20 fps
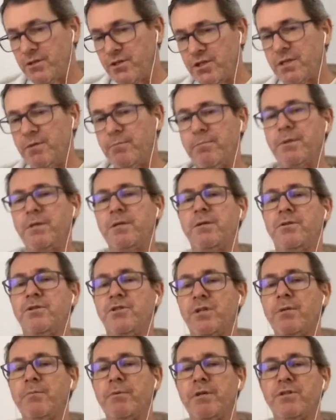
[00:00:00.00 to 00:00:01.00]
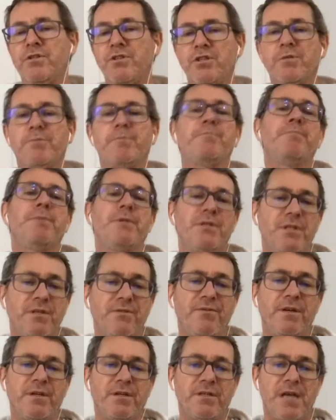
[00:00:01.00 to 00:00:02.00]
Steemit, it's a
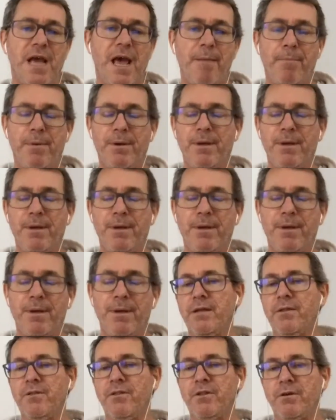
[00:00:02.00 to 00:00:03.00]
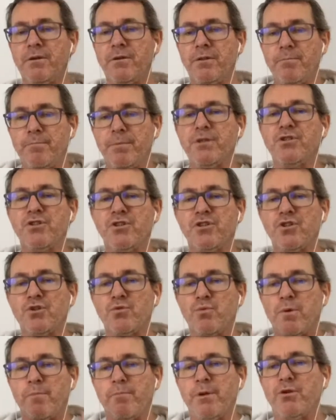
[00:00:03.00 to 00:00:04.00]
specific dApp. And the businesses
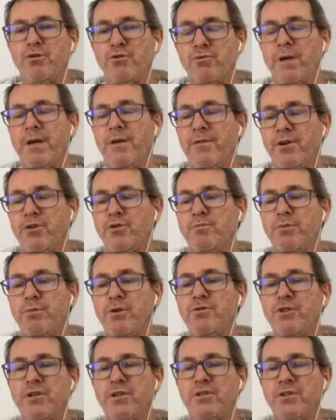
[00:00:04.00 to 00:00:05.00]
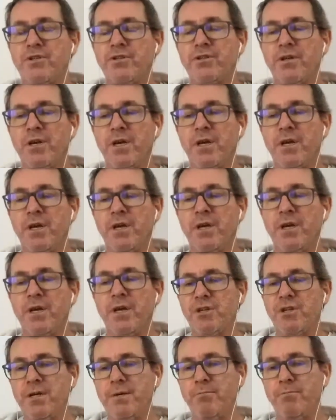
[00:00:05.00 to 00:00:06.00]
were built around those processes. This
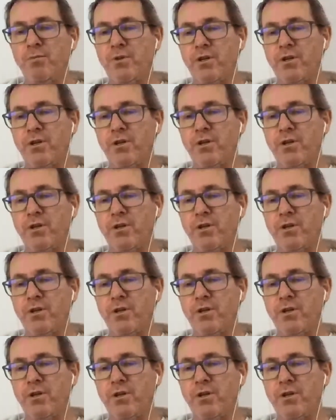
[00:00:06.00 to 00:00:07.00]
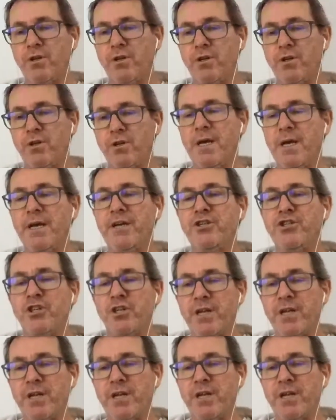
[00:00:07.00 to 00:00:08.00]
time, the notion was to build a
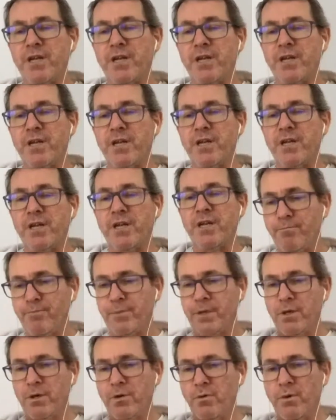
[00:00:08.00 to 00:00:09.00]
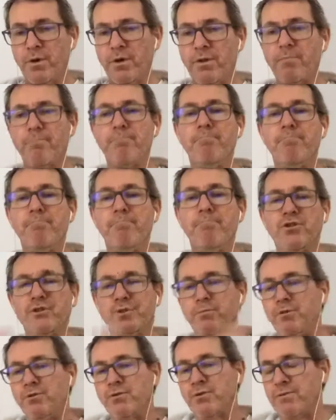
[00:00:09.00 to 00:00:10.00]
generic platform with
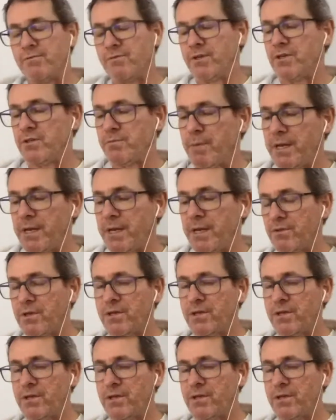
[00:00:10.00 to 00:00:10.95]
multiples of these, many of these.